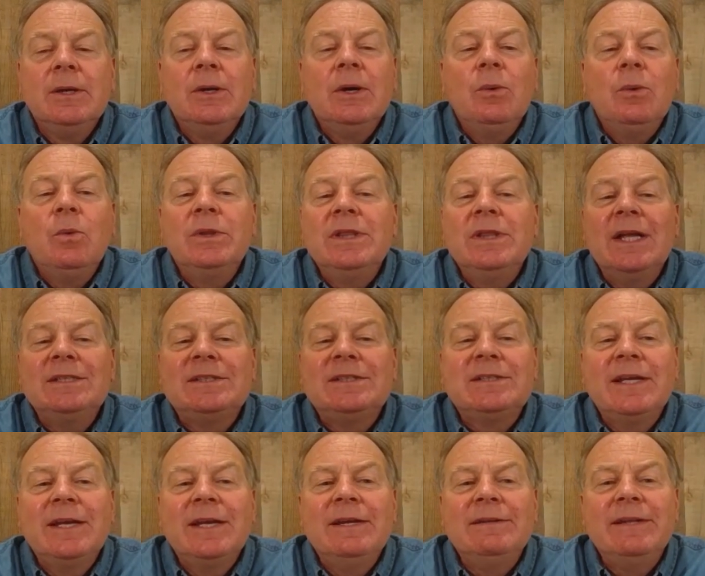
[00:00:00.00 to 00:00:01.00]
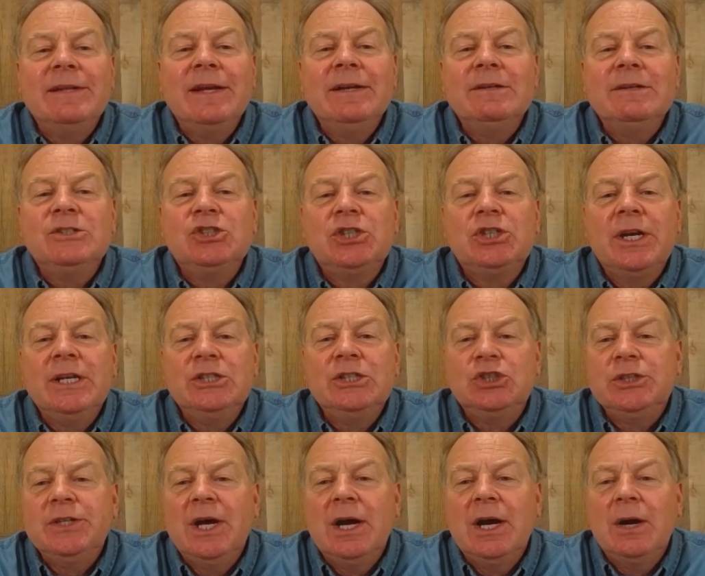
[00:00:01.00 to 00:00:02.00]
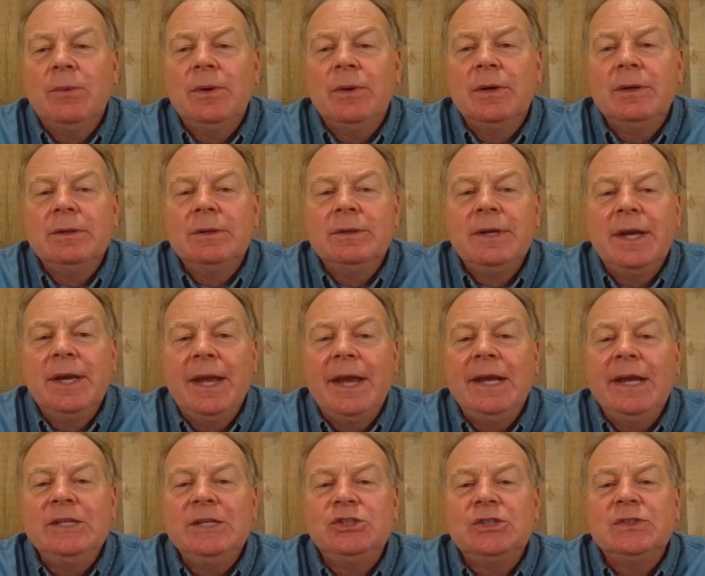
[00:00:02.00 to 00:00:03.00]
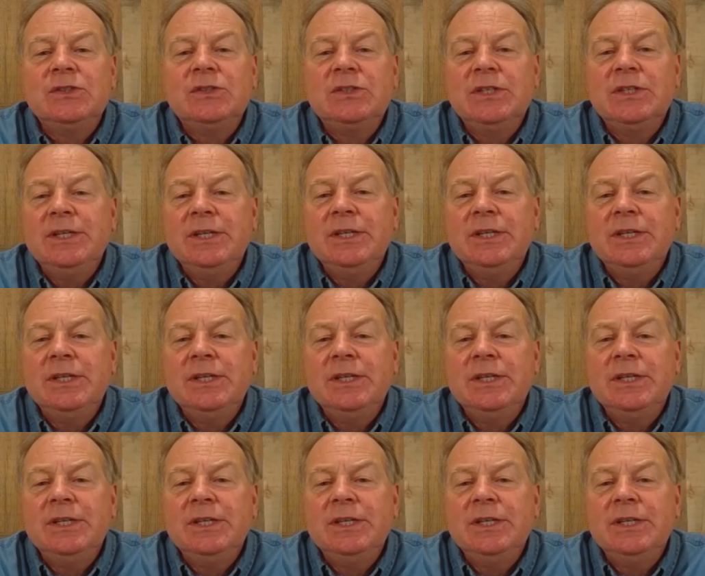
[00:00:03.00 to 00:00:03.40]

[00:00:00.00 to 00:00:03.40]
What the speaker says: with, let's say, an air change in our ACH